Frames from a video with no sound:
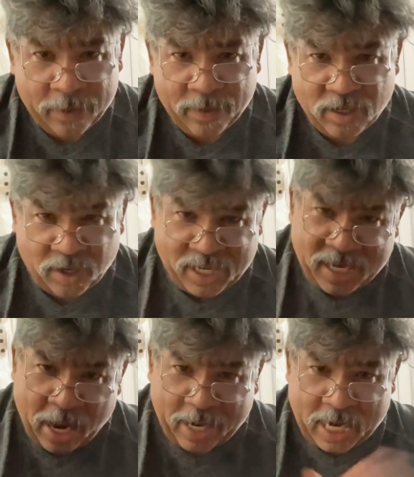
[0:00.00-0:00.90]
So this is
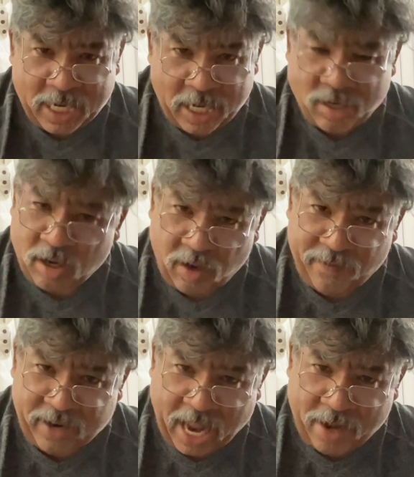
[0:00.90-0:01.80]
I Can't Say so long
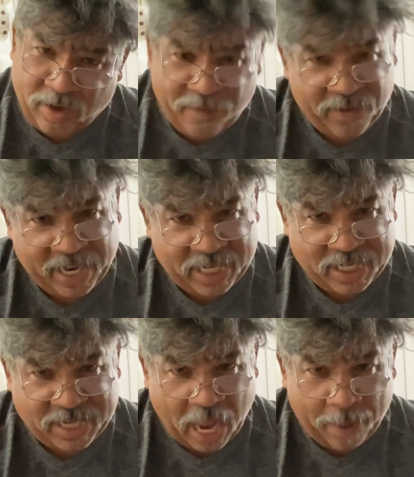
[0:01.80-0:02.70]
for now, and don't forget to
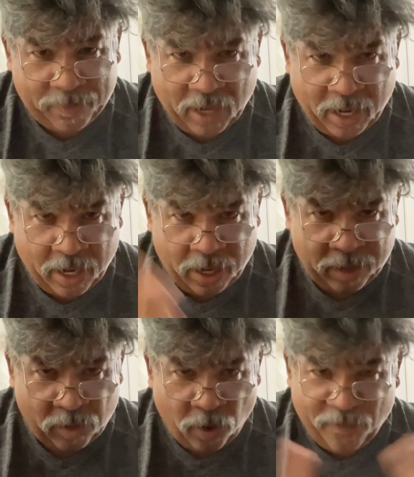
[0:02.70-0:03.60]
stop.
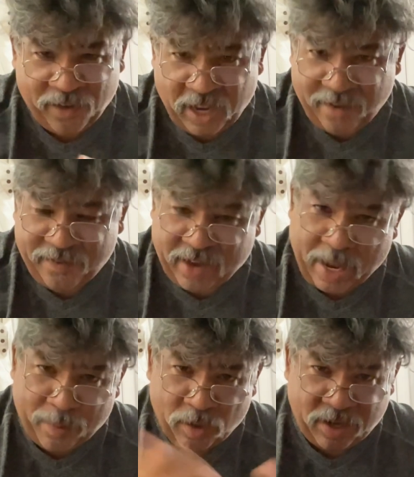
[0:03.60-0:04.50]
And hopefully if we
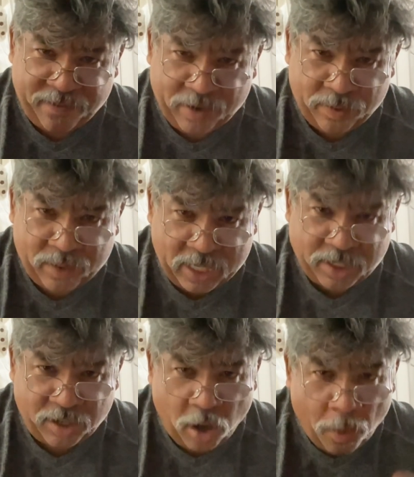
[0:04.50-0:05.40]
get more detail, we'll
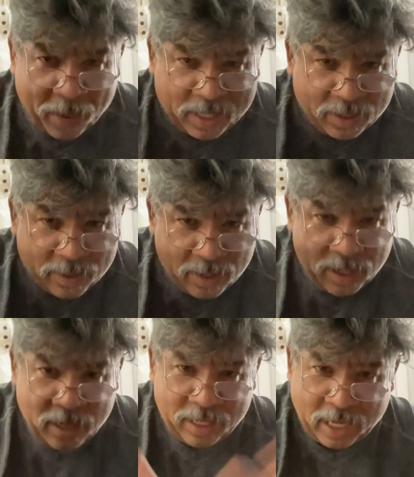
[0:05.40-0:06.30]
let you know, but
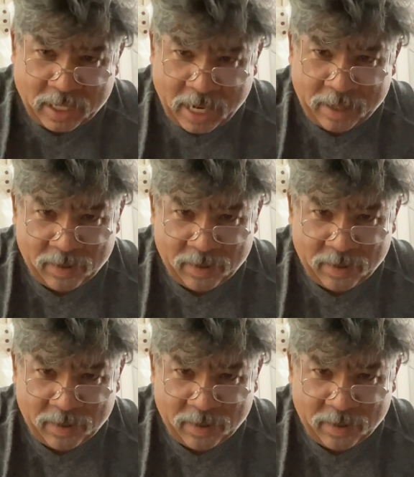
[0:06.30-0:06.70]
that's it.